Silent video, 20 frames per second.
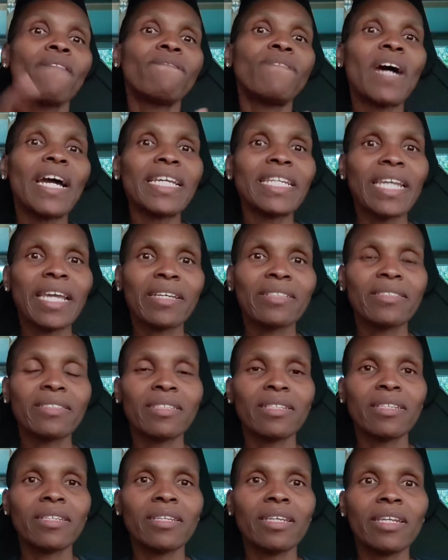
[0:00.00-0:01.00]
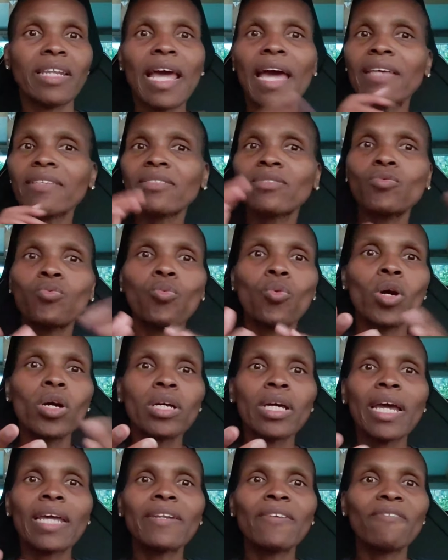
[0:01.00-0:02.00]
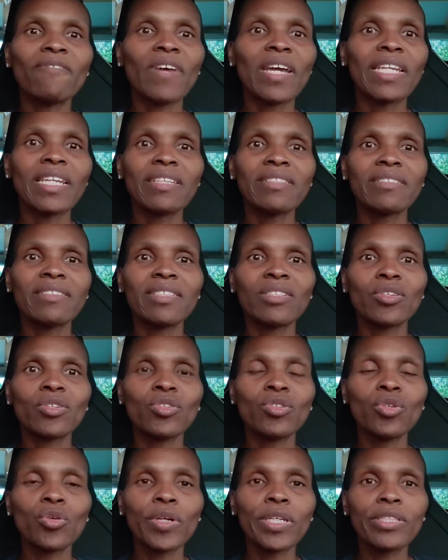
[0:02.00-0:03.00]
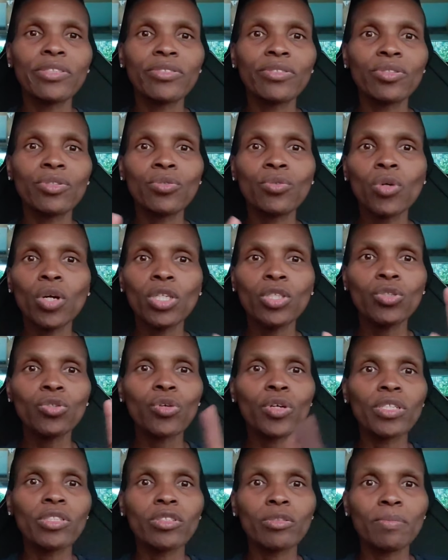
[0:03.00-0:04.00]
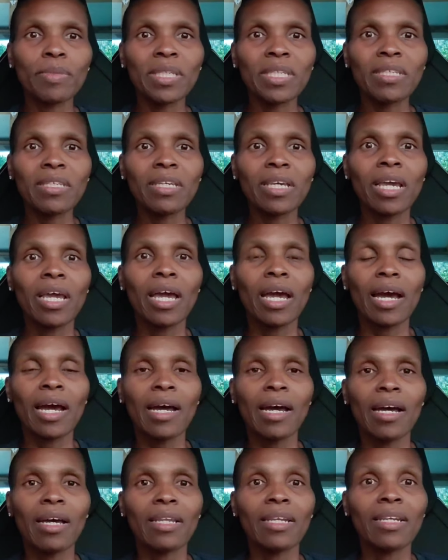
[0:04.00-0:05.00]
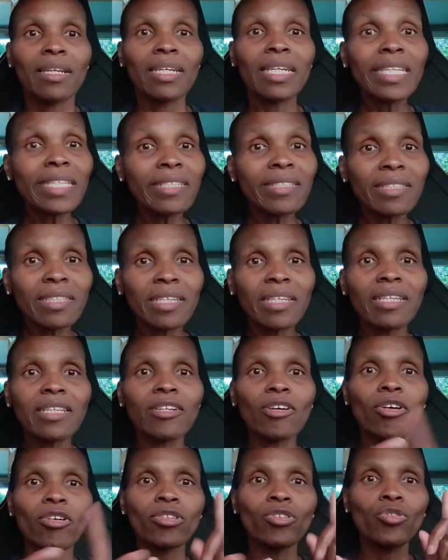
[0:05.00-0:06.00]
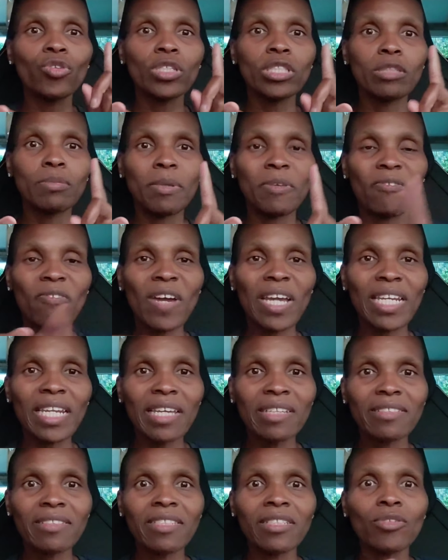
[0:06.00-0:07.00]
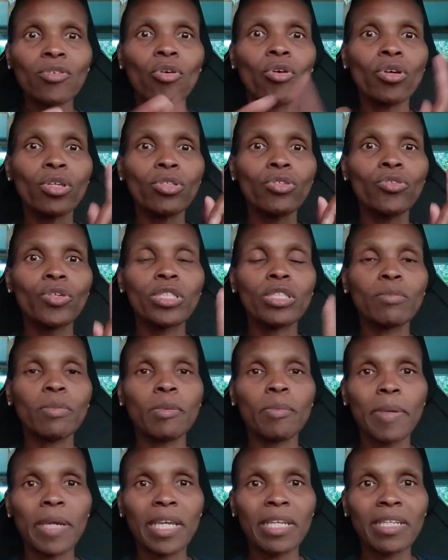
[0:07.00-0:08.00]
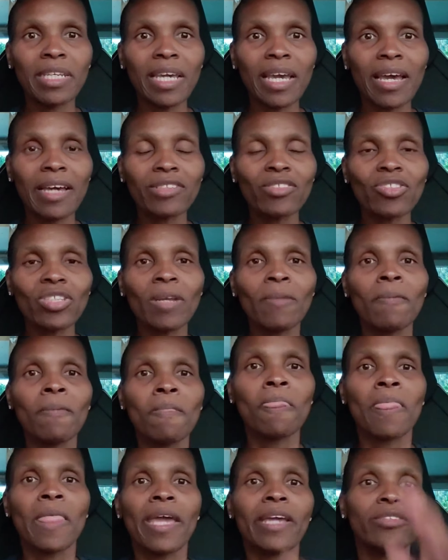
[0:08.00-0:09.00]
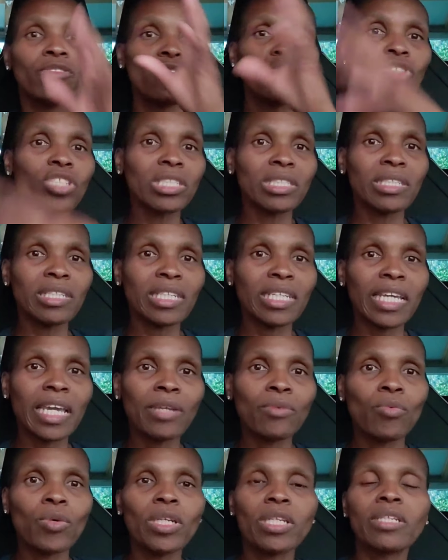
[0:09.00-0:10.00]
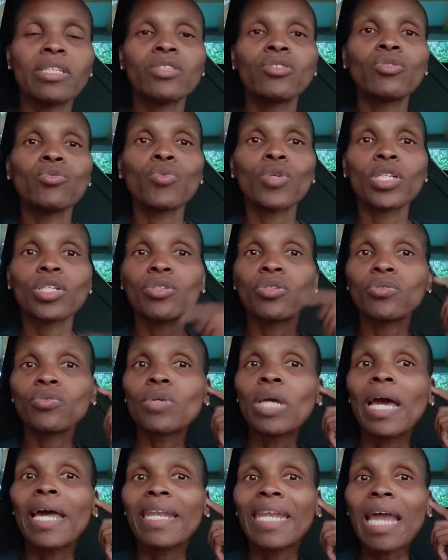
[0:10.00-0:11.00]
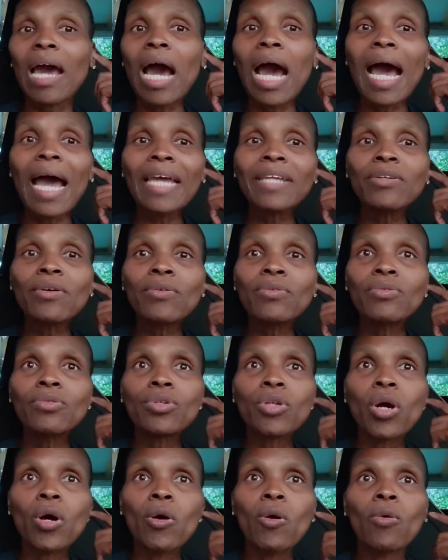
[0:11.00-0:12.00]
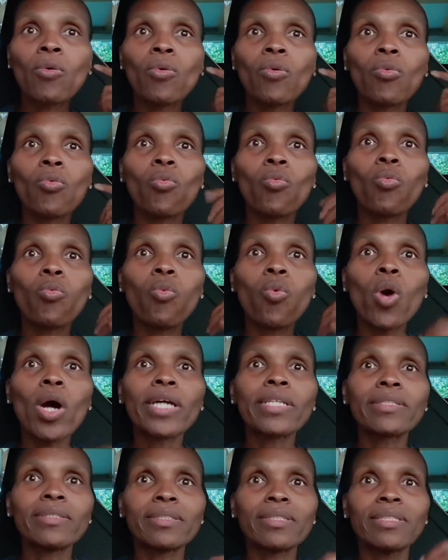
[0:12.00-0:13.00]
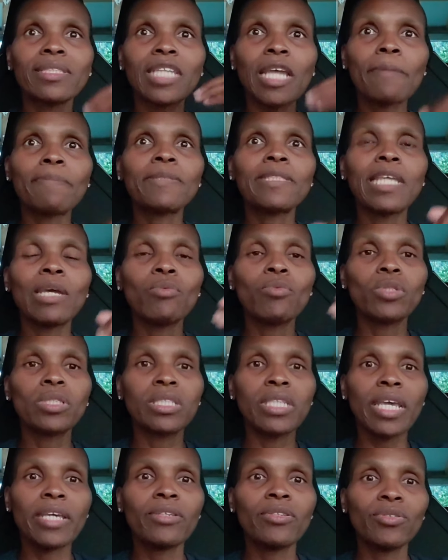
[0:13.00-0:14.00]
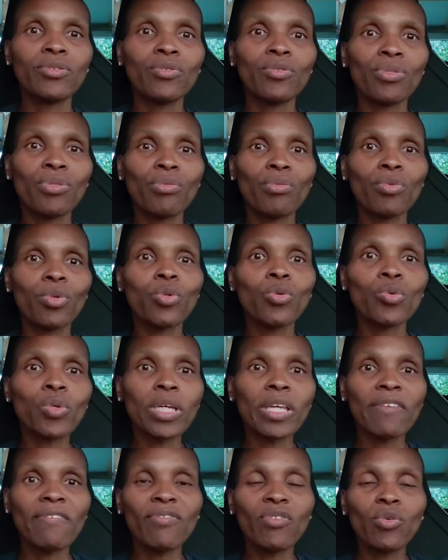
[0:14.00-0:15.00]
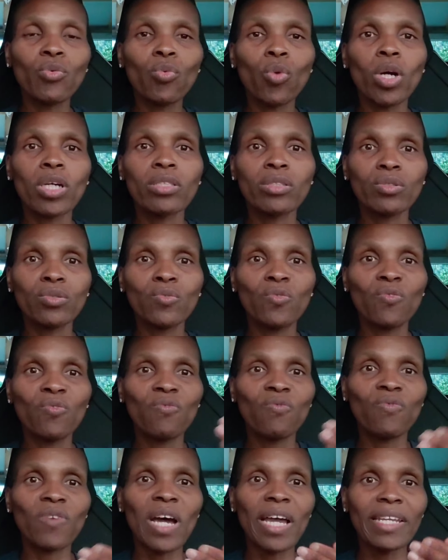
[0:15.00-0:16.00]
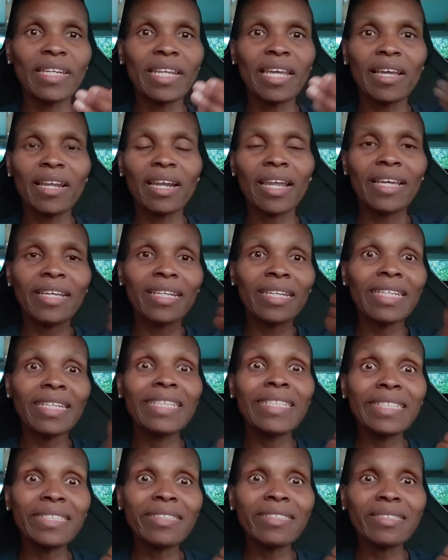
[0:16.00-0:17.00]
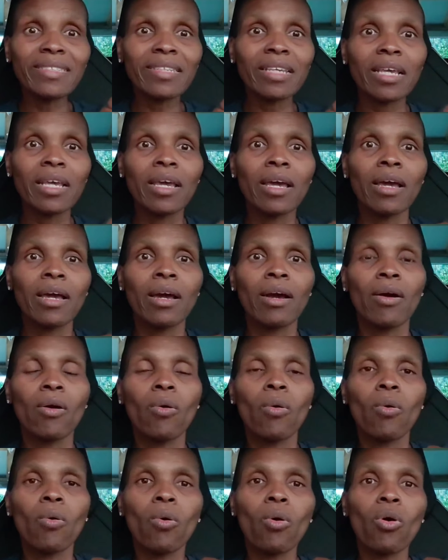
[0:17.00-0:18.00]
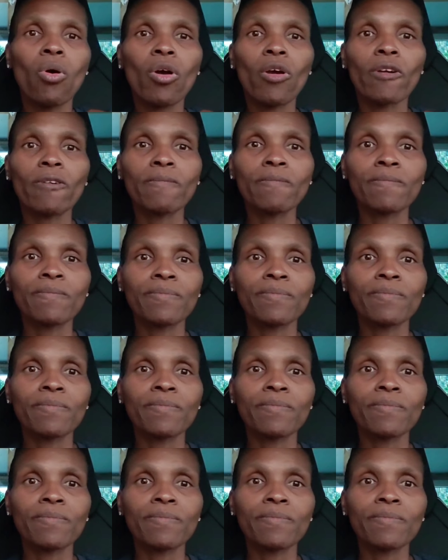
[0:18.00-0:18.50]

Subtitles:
financing. It asked what kind of financing are you going to do? Are you going to be leasing? Are you going to be financing? Or are you going to be paying cash? And you just indicate what it is you want to do. Now, I don't know what steps they would take you through if you want to finance, like lease or